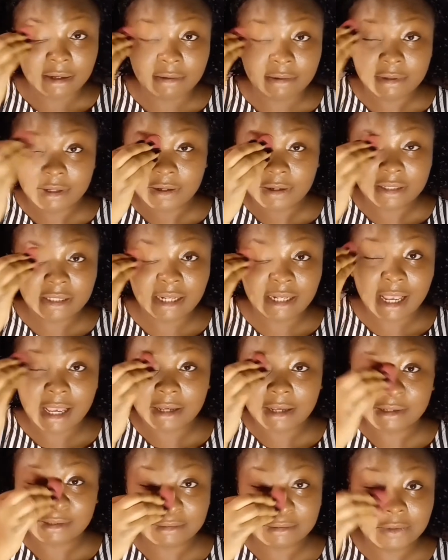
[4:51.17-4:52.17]
But I was
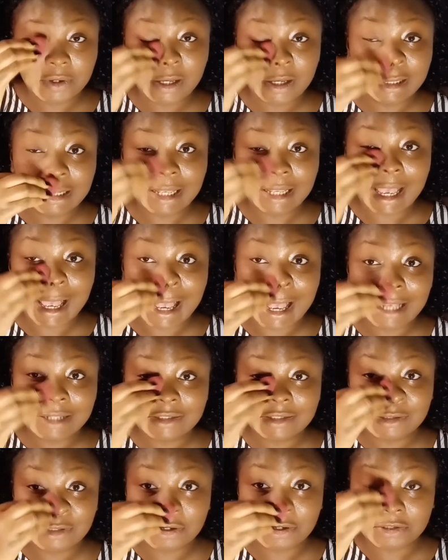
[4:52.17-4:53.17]
like, well, I had
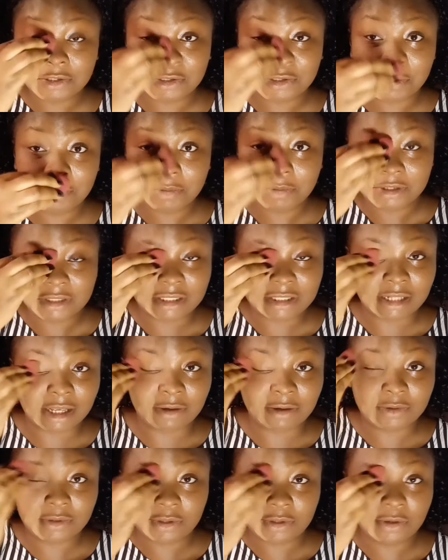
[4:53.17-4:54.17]
to talk to somebody
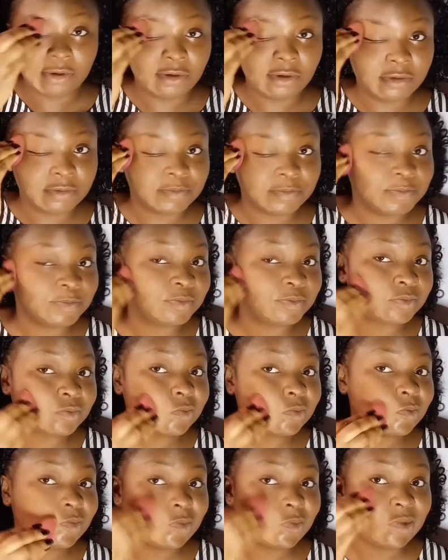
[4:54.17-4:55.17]
now. So
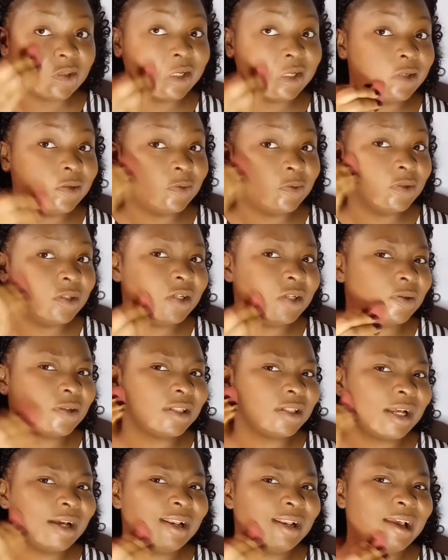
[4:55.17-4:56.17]
she was
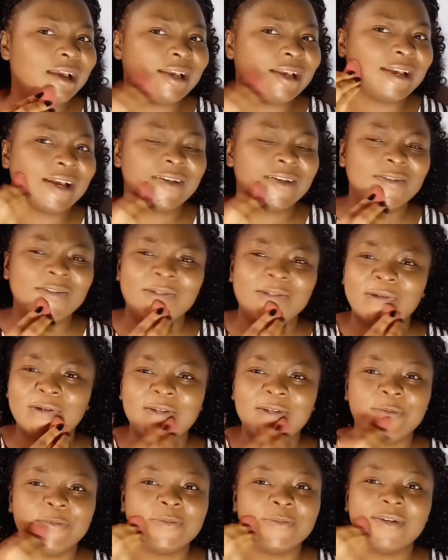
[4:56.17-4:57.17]
not like I should show
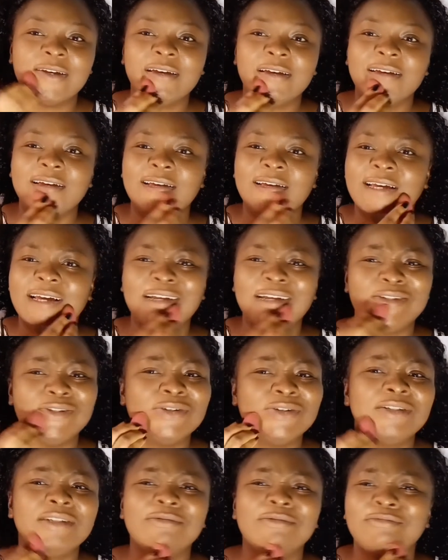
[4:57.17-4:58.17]
him. I
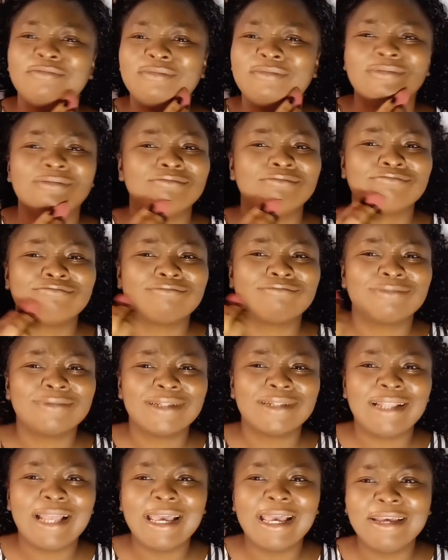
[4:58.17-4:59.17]
showed him.
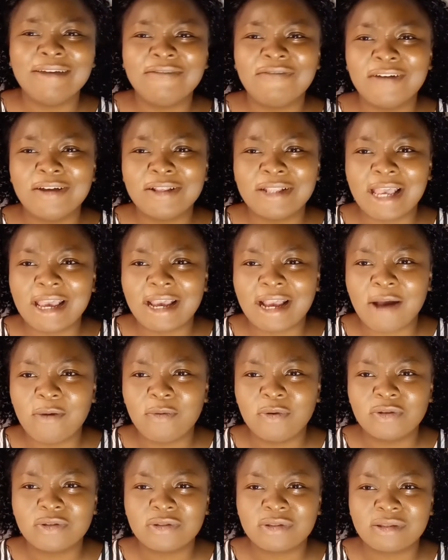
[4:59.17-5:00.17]
Like he felt like I
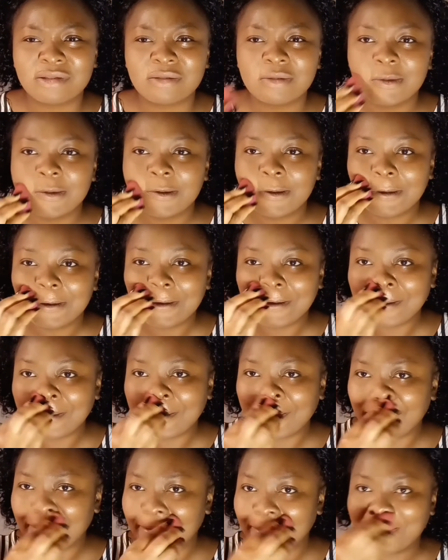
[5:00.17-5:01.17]
was
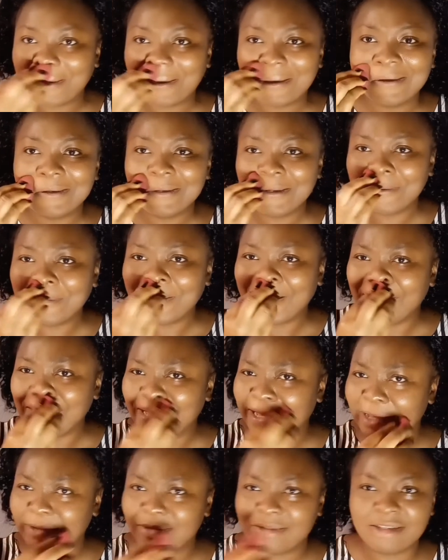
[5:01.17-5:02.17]
the way he
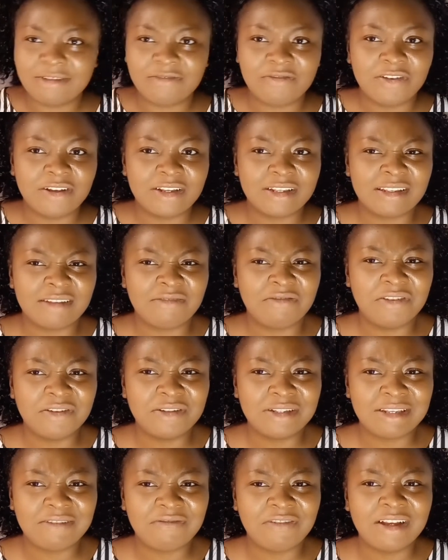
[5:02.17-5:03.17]
kept his face,
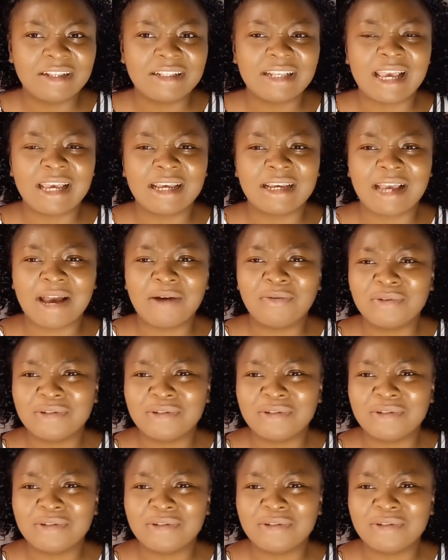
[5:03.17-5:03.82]
it felt like I